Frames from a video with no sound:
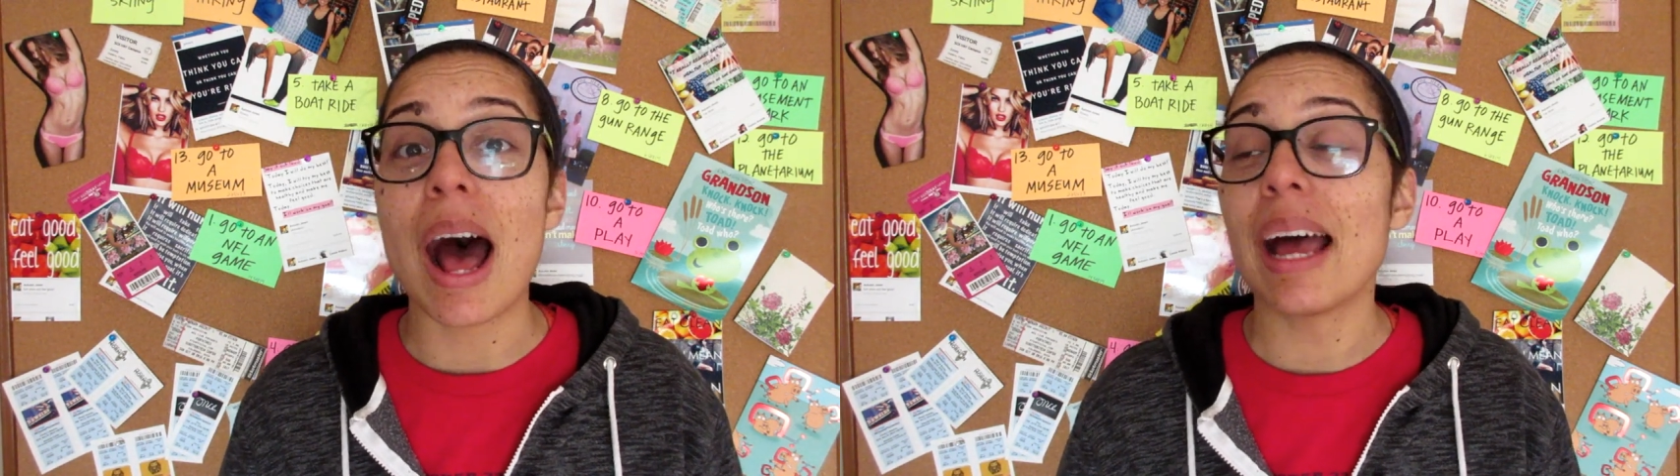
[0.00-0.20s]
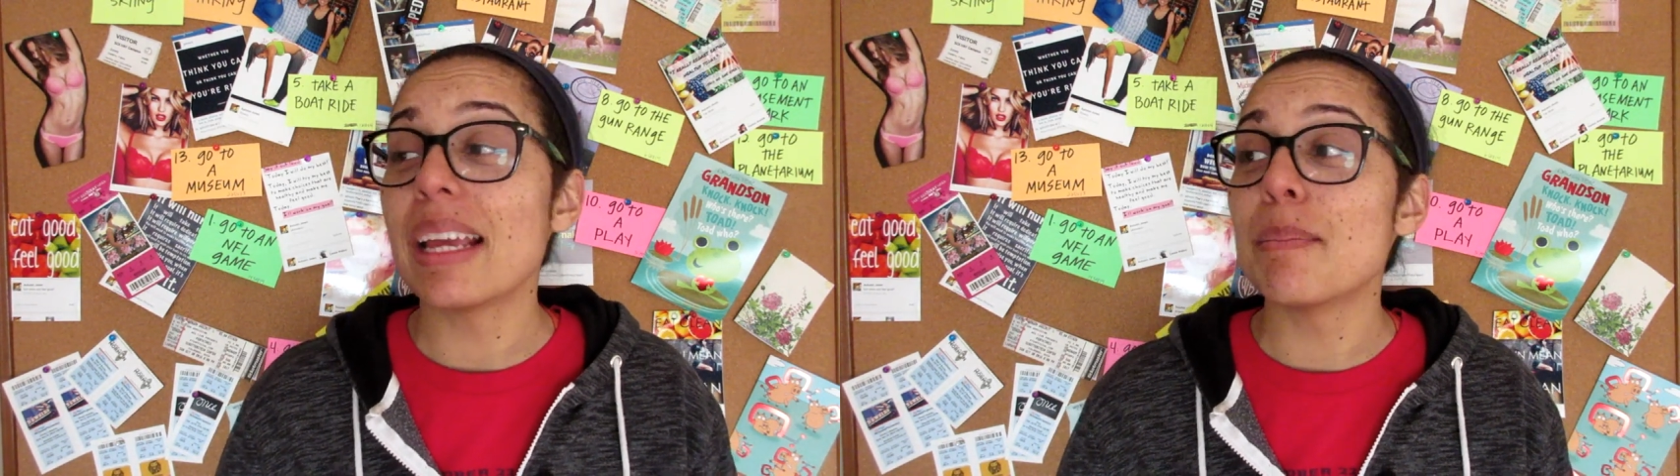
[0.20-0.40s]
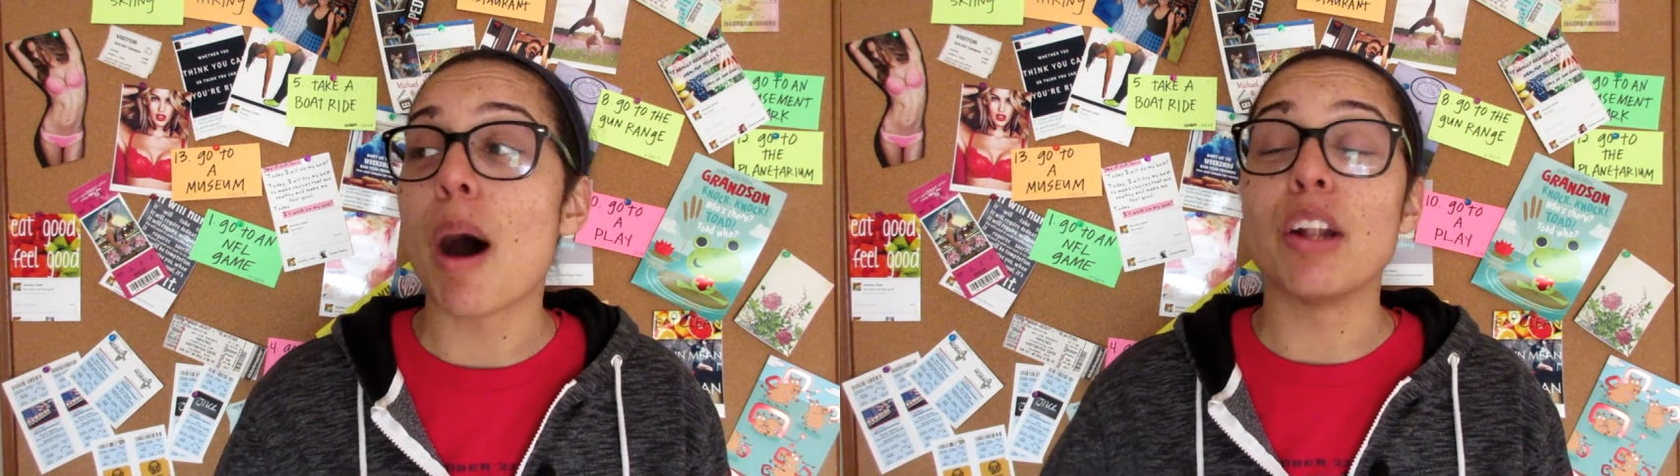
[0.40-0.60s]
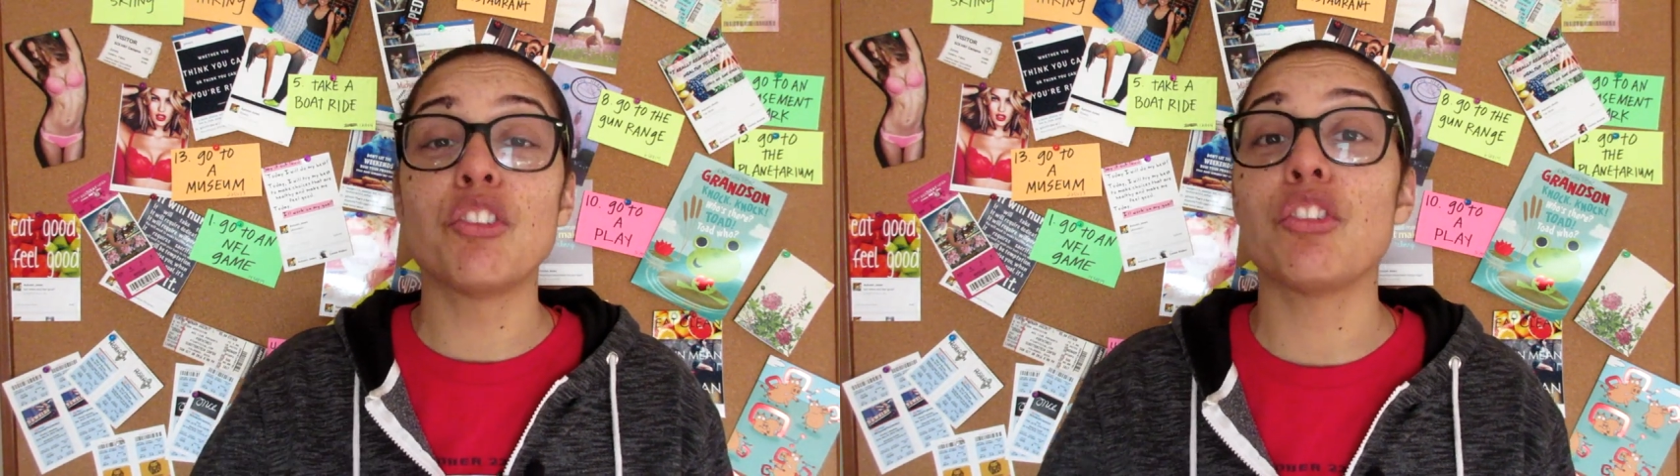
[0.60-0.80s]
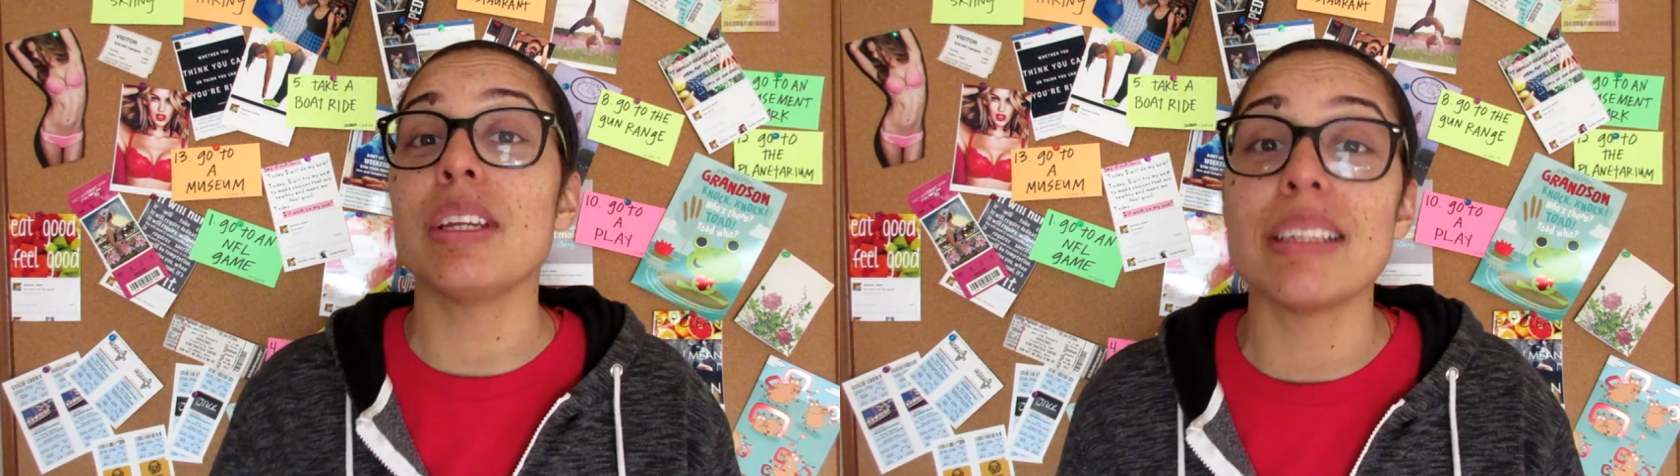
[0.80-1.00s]
I am
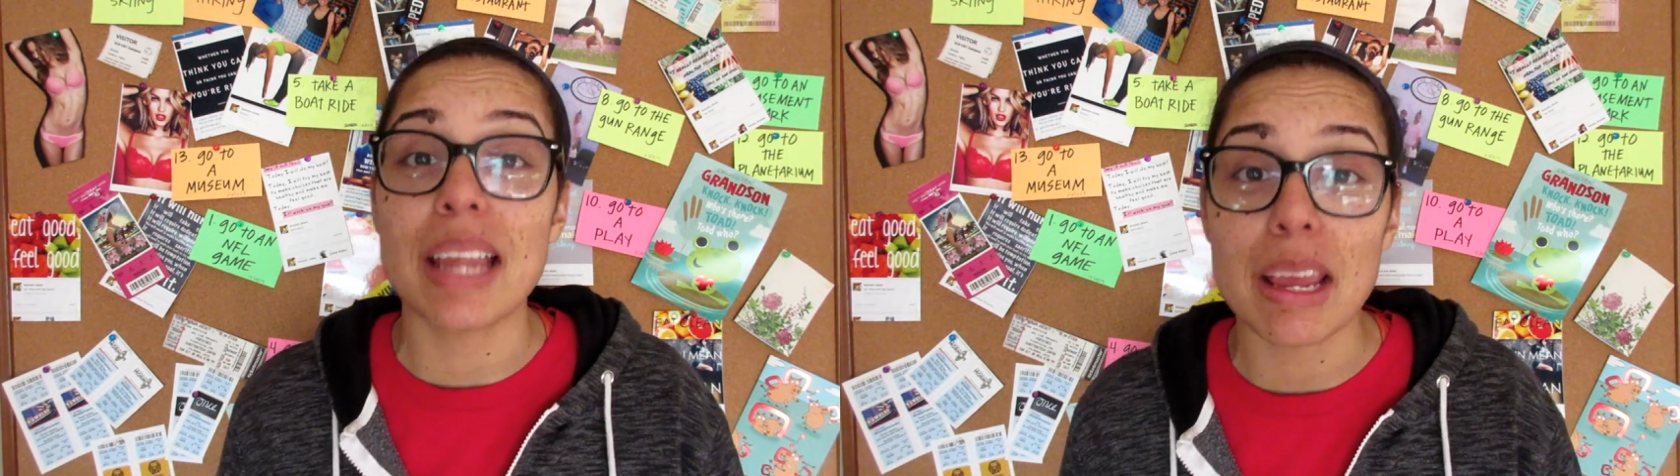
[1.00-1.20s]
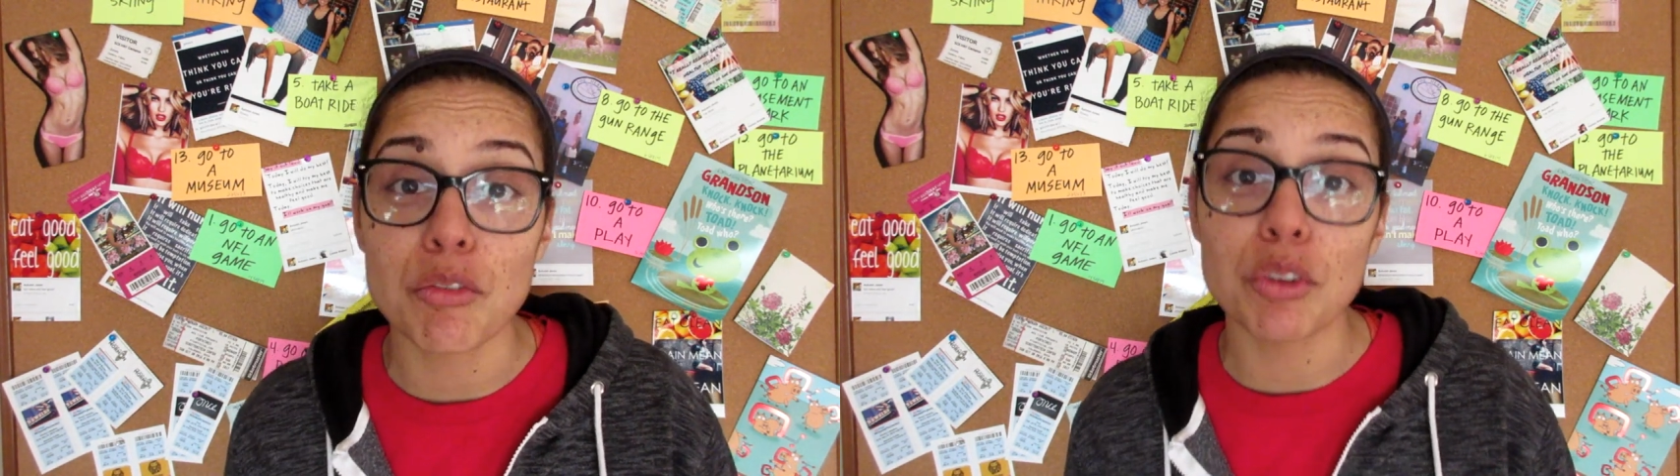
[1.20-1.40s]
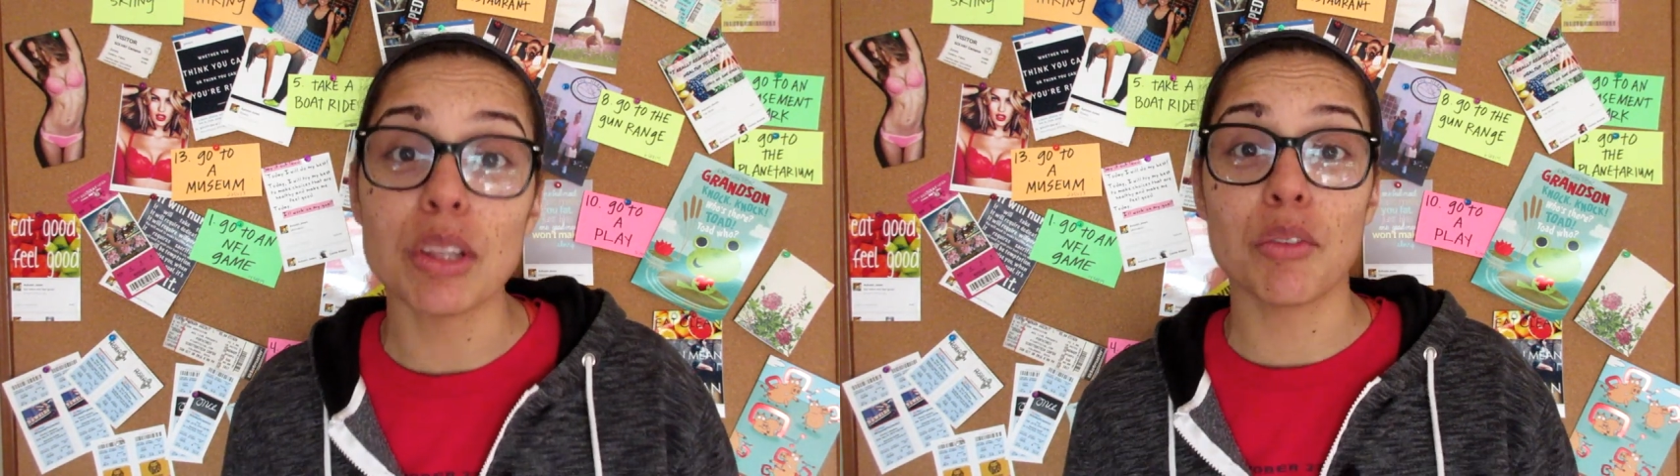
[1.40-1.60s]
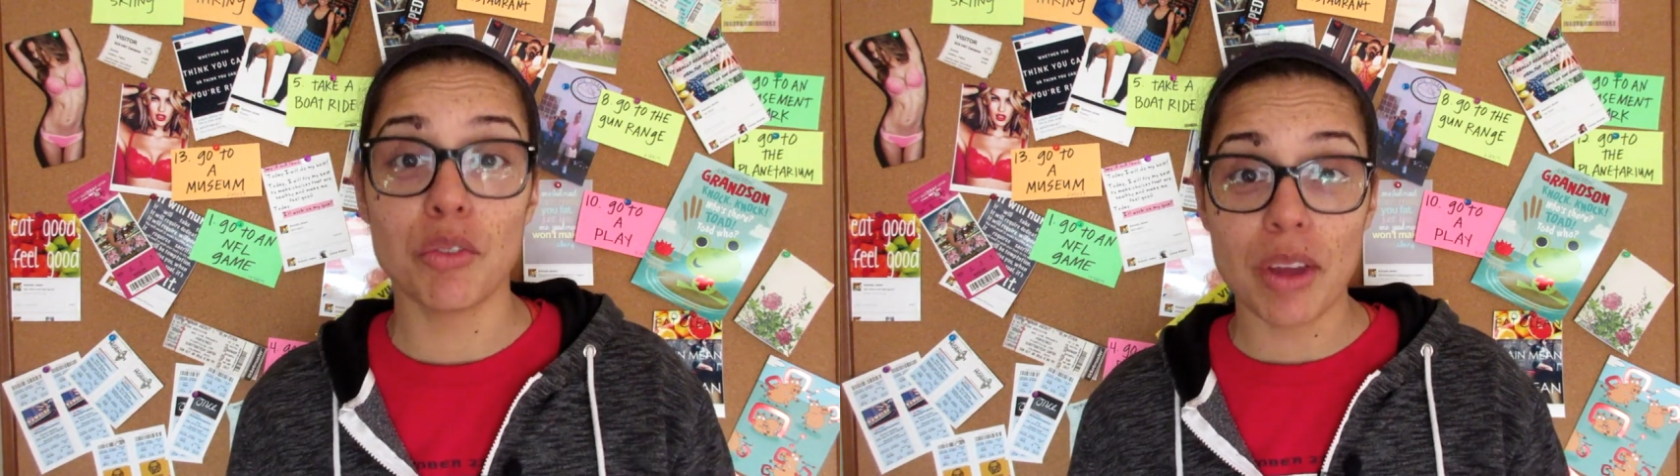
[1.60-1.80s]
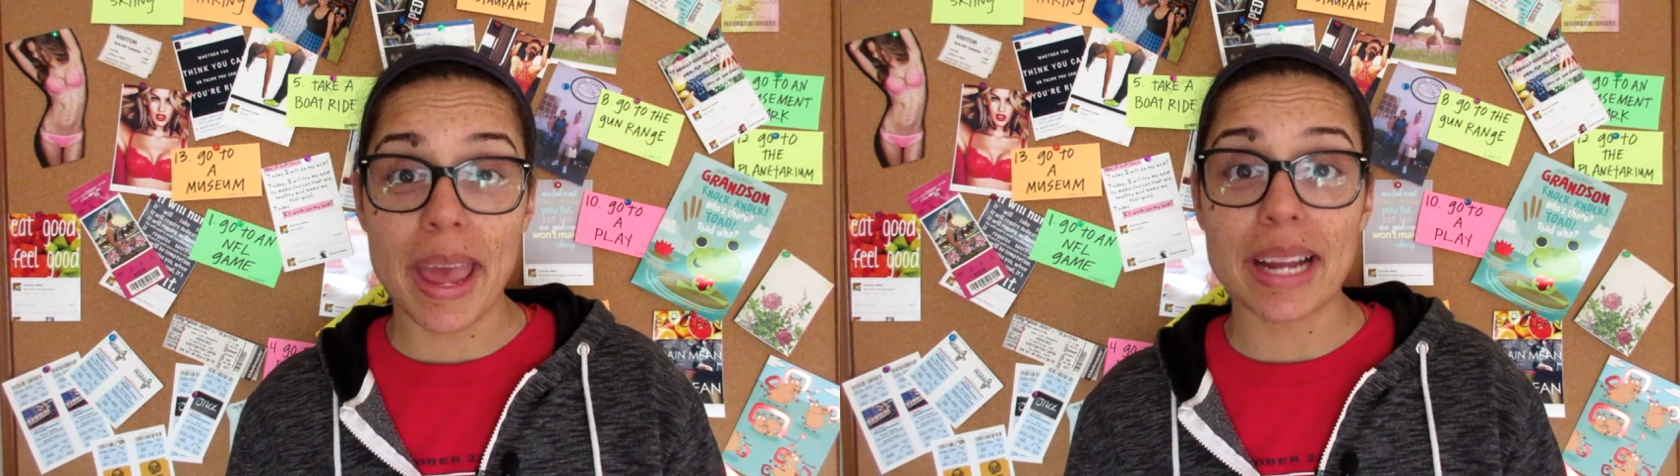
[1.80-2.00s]
on cheat day full
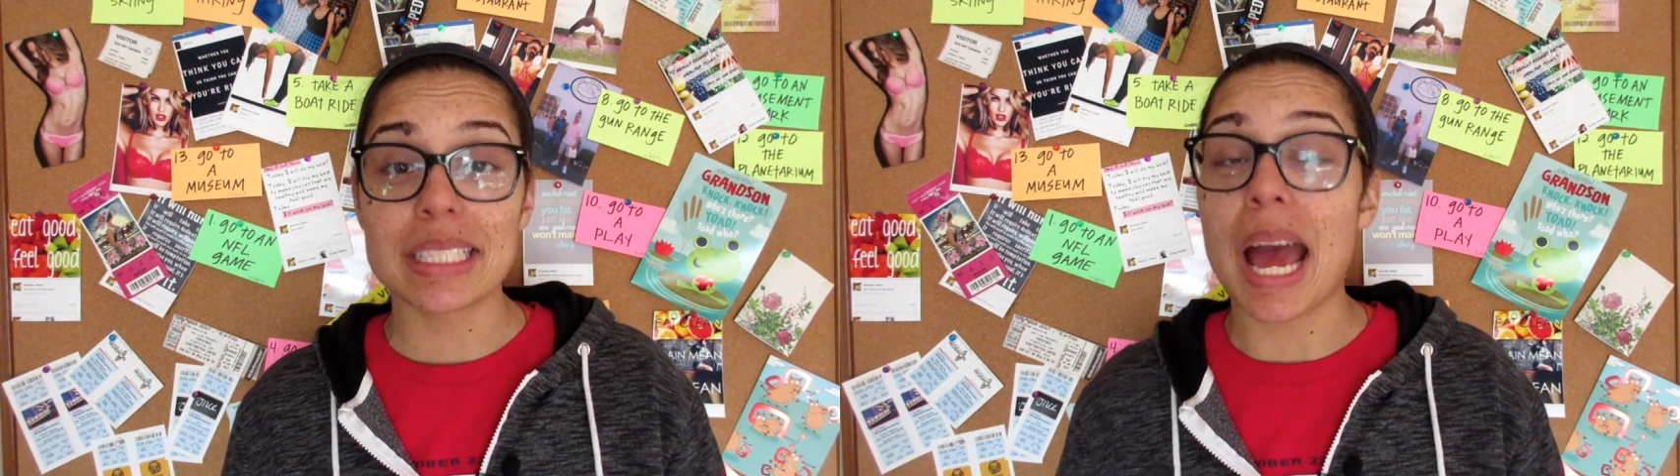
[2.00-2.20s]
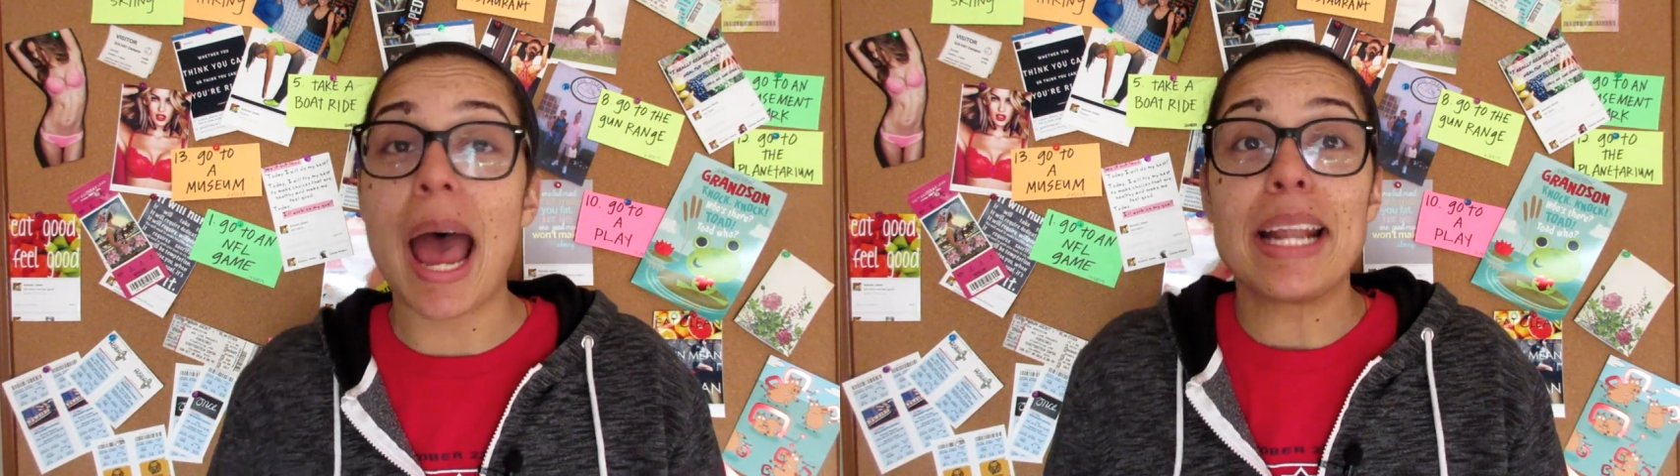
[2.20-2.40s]
effect.